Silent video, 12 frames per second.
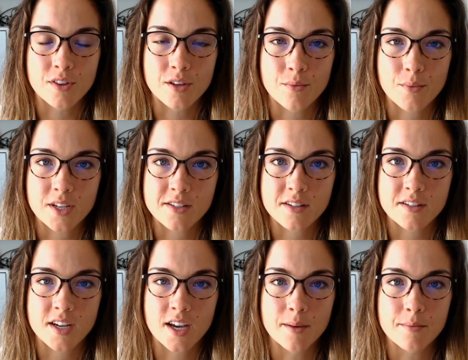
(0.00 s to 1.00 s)
and wasted
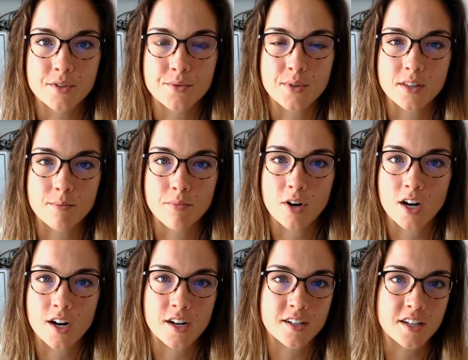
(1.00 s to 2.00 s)
time between the
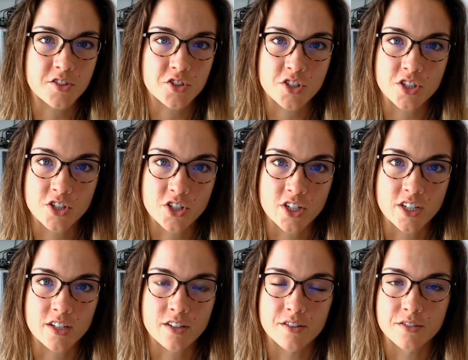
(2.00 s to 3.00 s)
product, engineering,